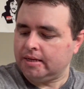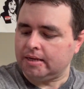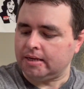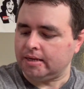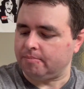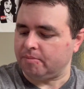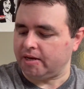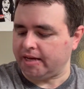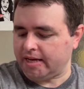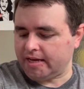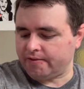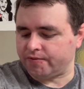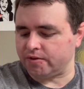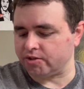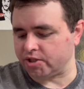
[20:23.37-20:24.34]
And my
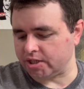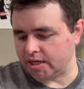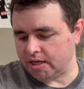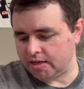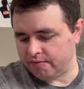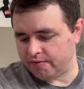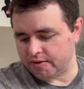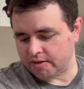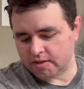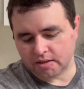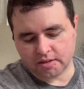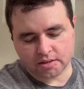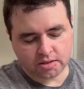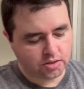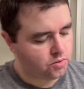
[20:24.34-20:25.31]
aftershave
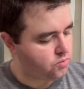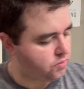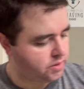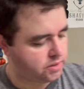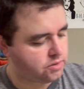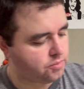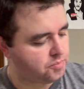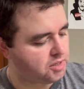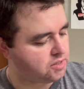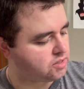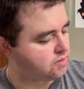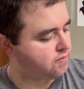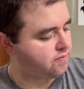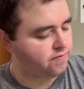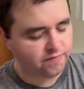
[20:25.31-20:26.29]
is going to be
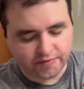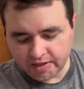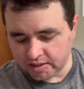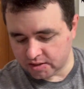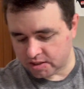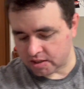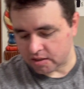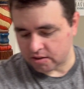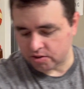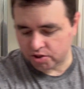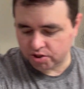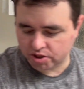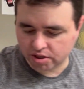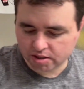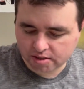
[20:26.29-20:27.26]
some
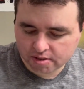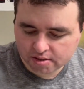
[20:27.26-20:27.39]
vintage